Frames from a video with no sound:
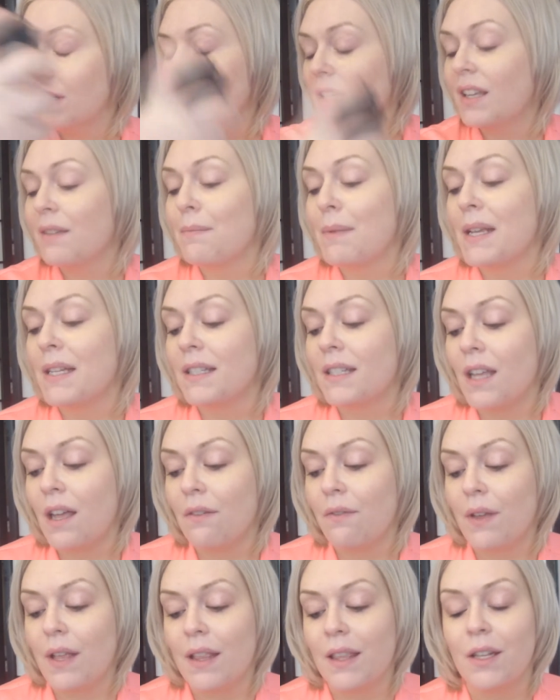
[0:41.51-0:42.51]
give
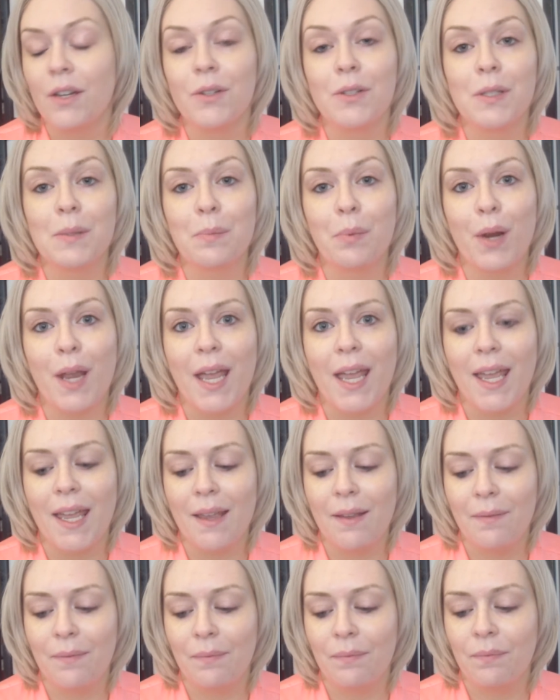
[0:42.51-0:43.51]
myself a little
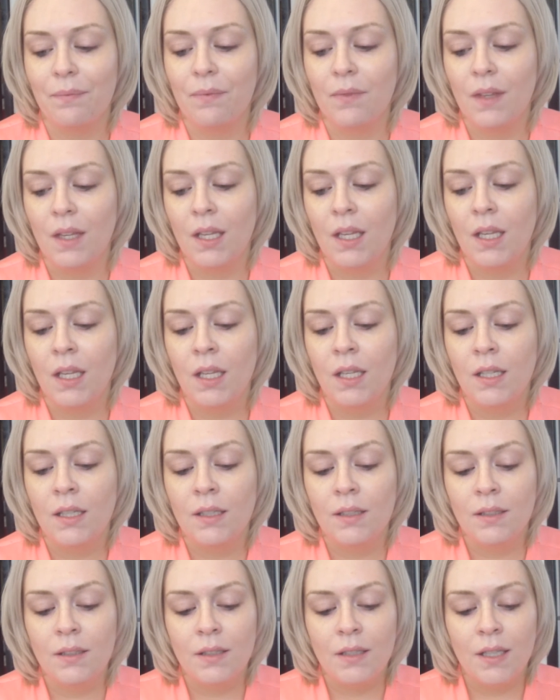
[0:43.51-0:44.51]
spray.
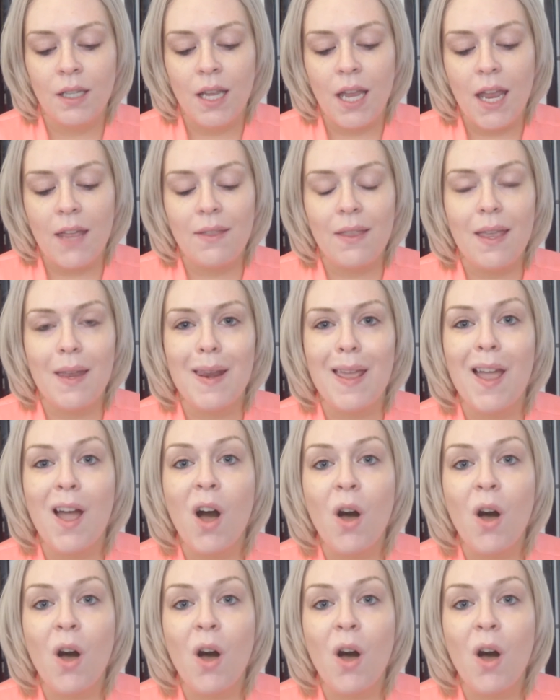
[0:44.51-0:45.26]
And then I